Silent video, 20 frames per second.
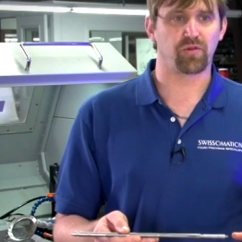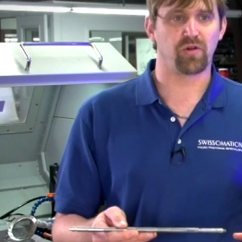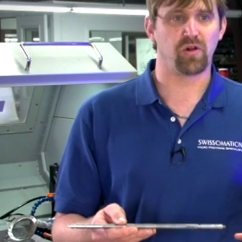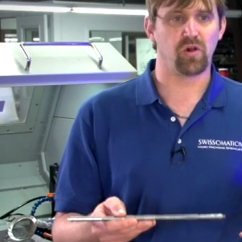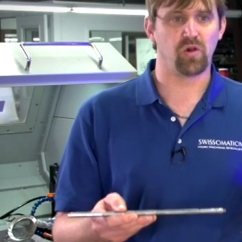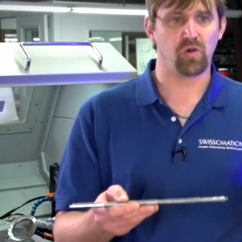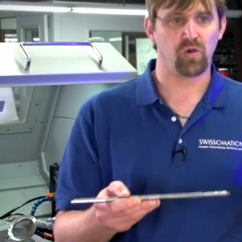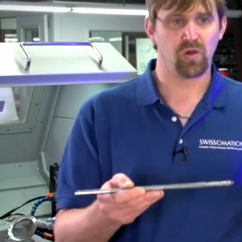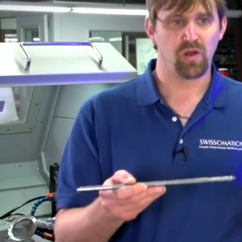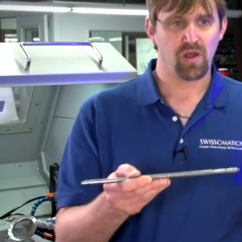
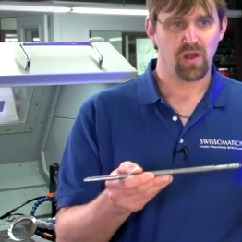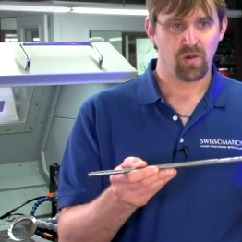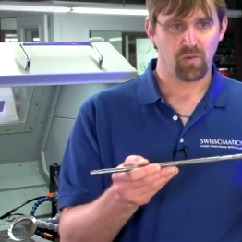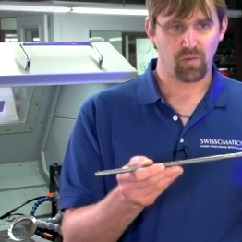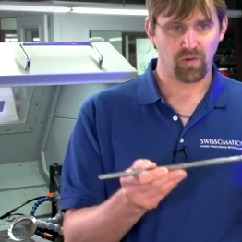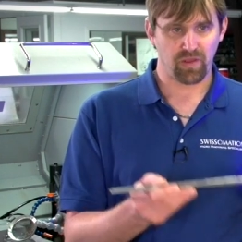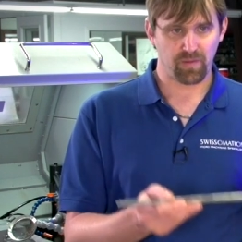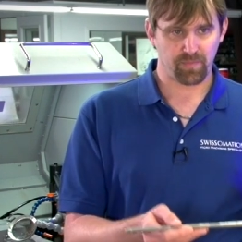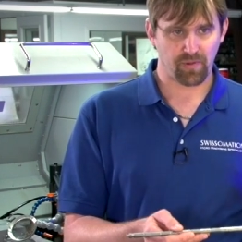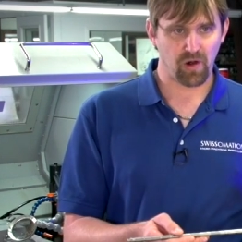through
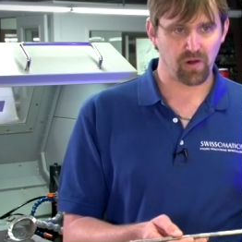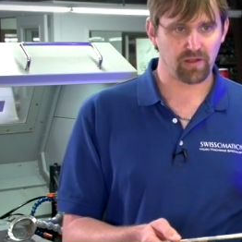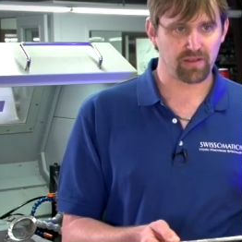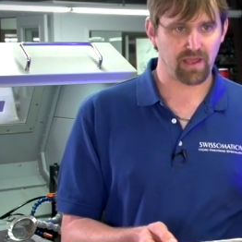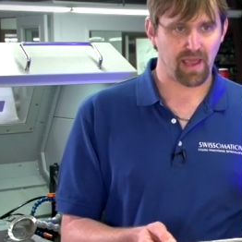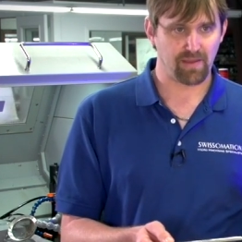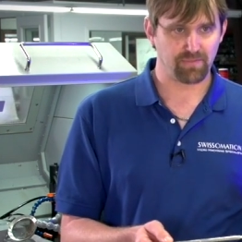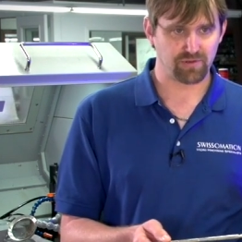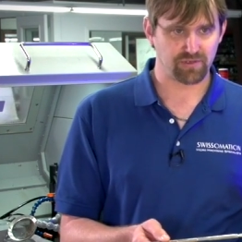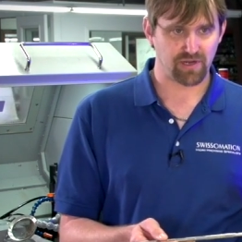with a
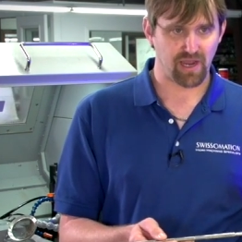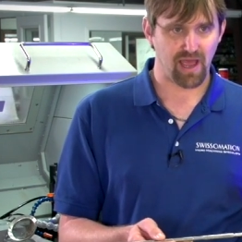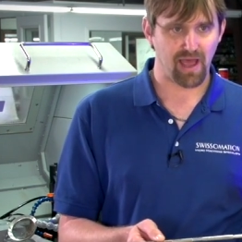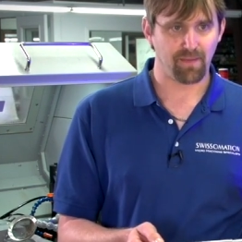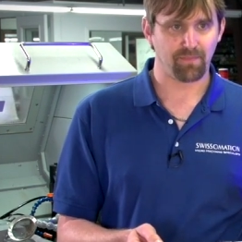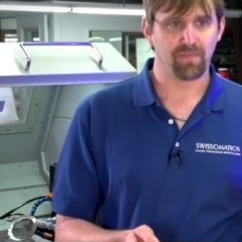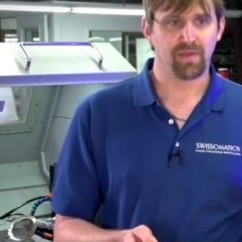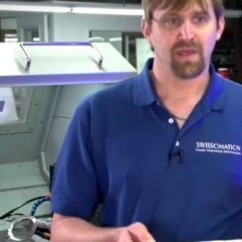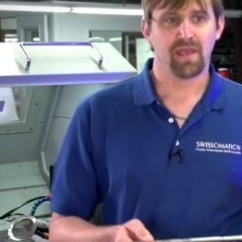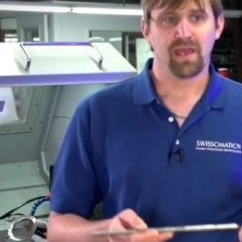prototype
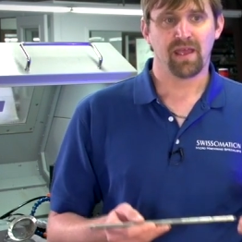shop,